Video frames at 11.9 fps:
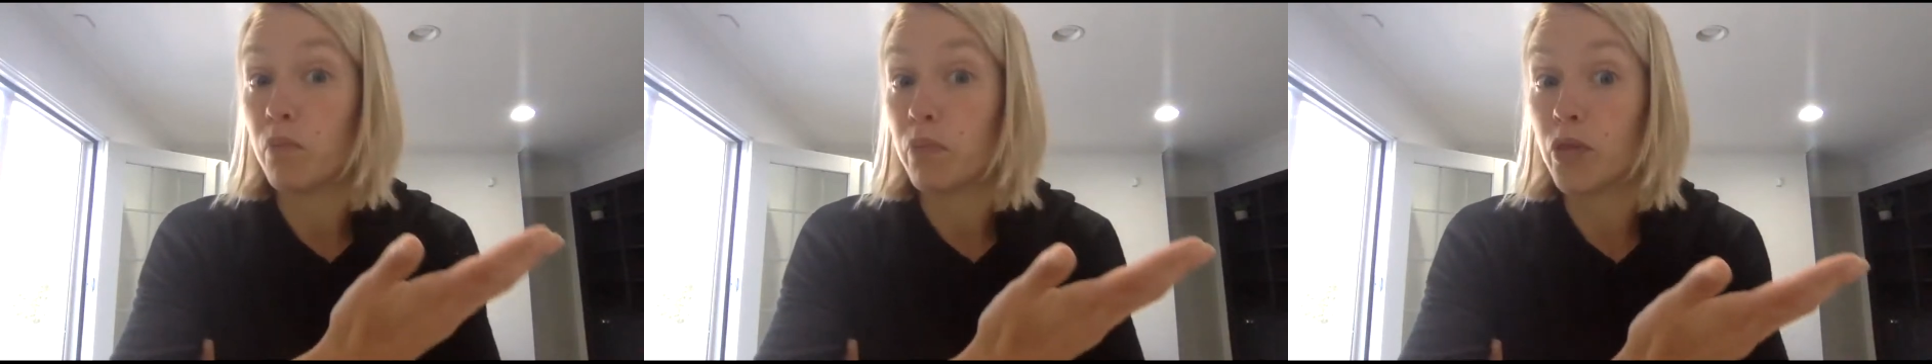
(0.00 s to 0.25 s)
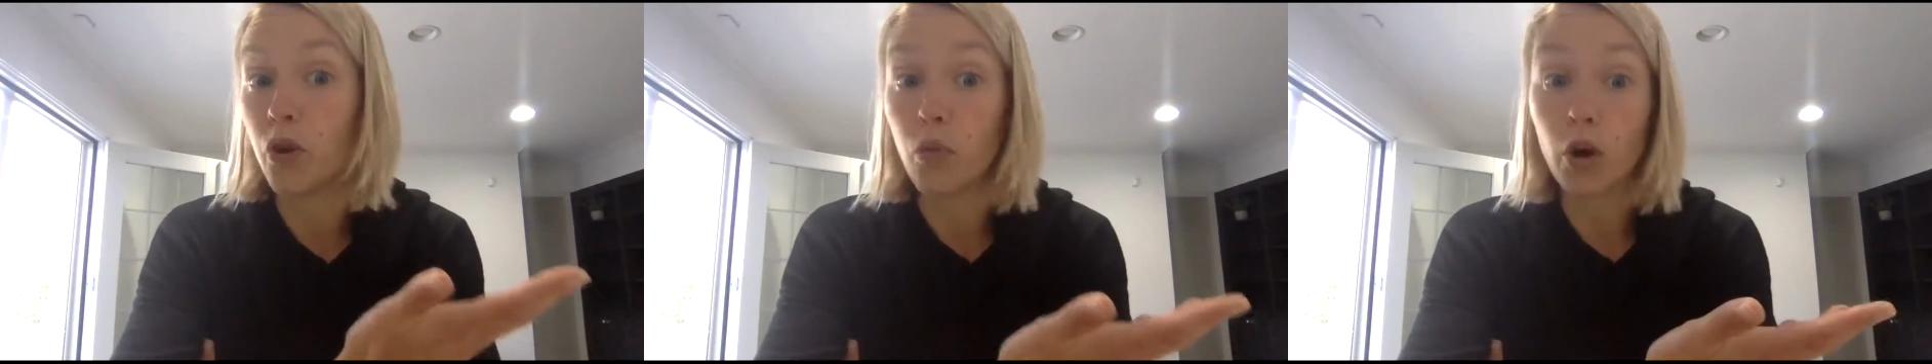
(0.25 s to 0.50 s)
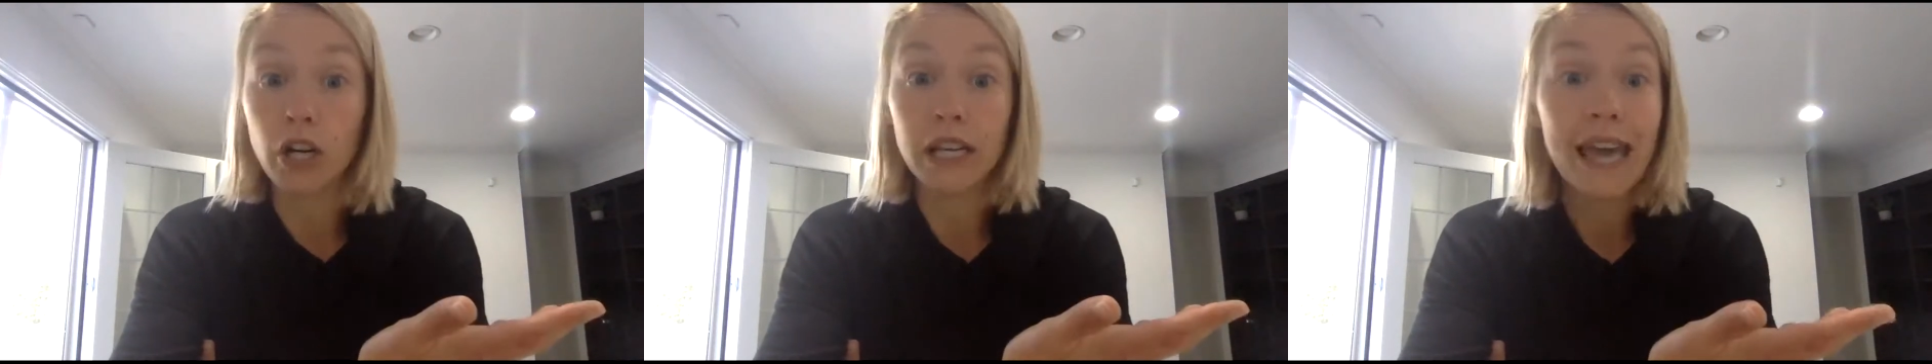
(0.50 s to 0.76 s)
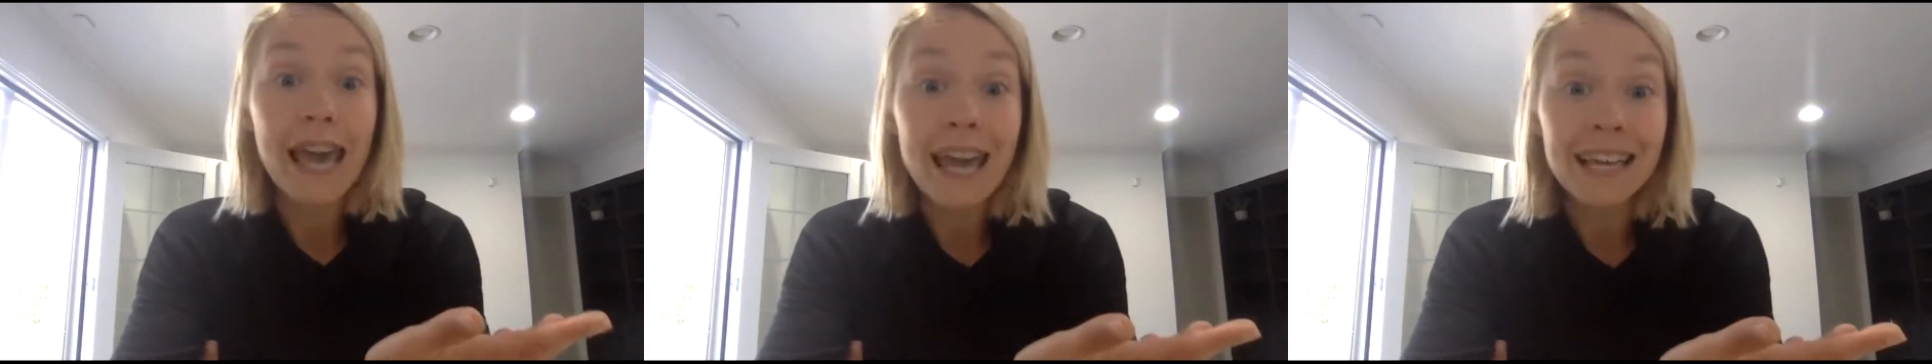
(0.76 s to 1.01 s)
the
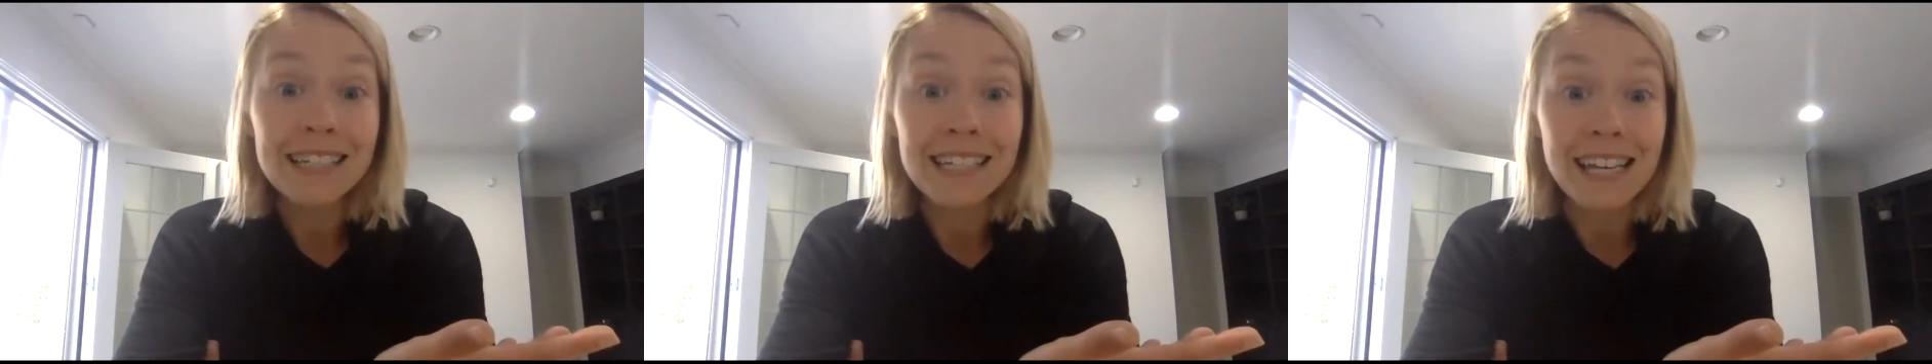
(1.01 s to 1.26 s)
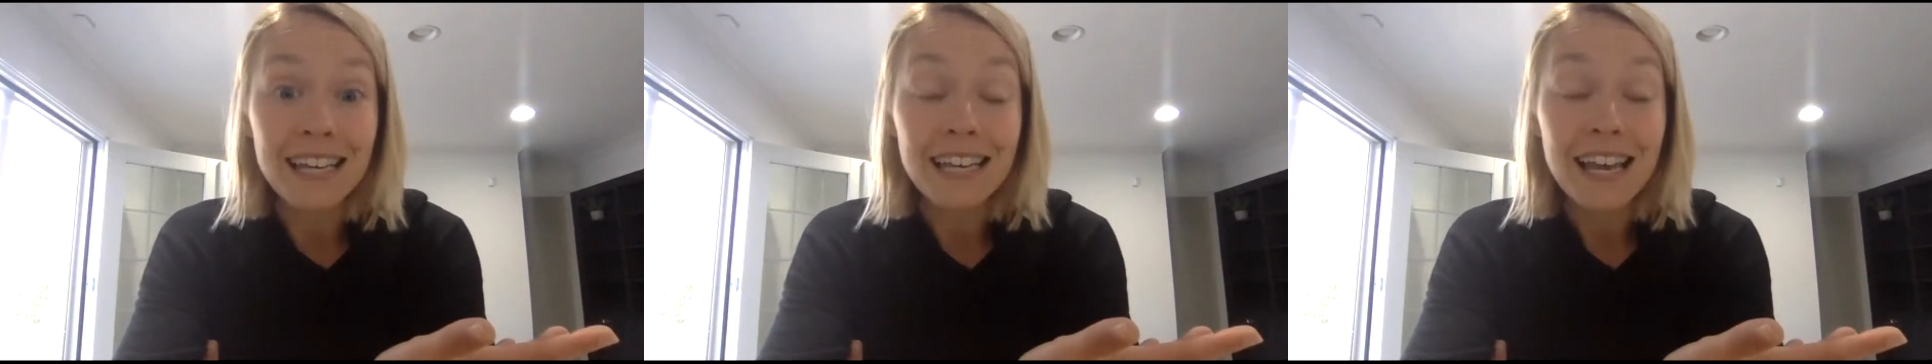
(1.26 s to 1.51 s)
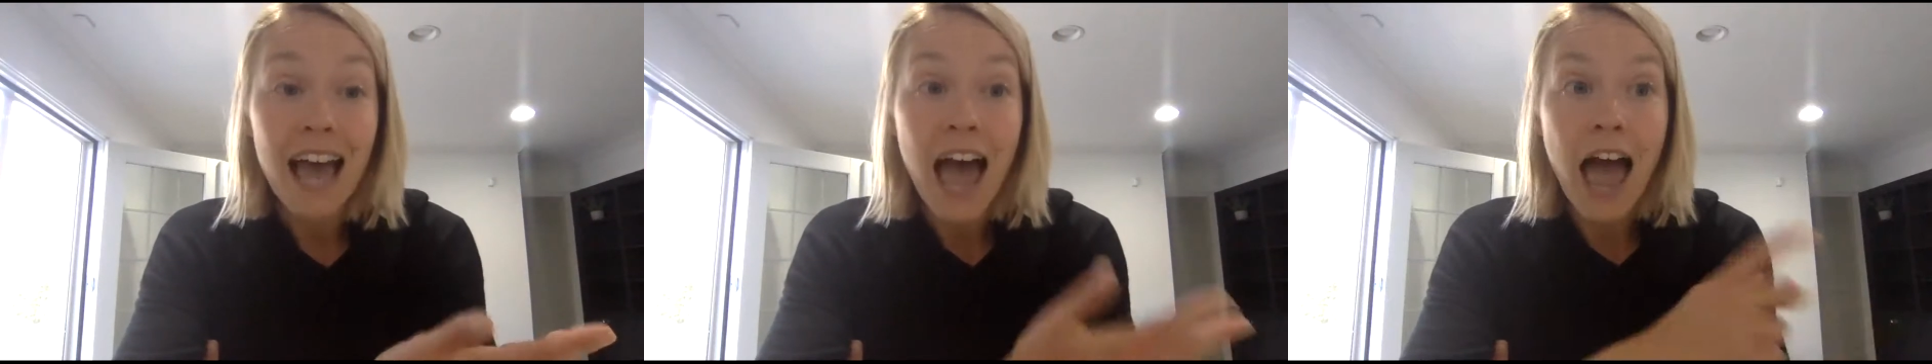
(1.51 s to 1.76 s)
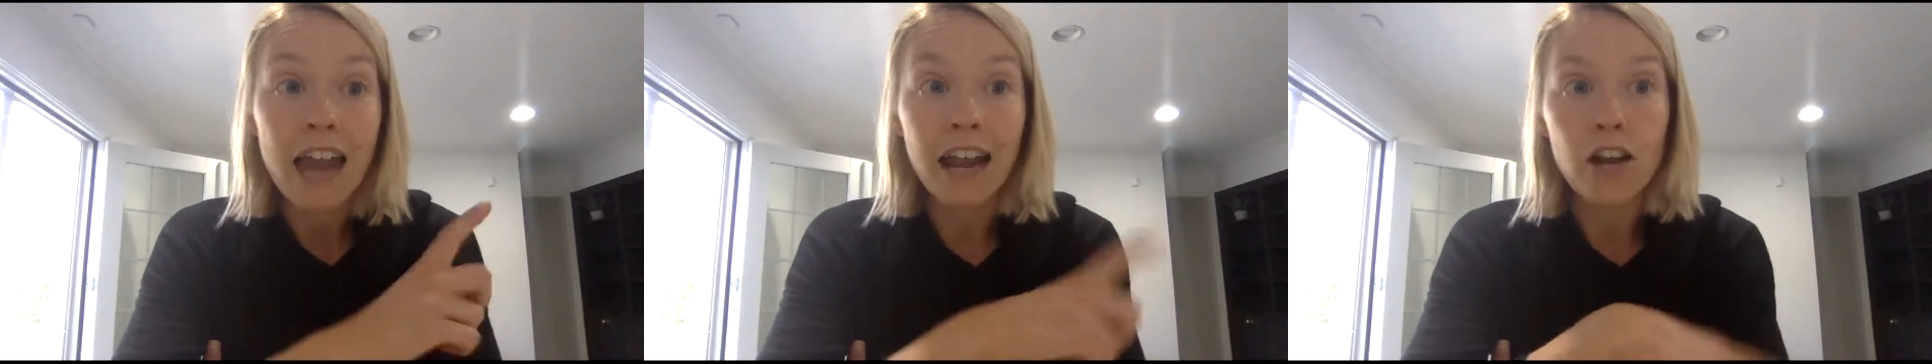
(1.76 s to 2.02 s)
word candy, and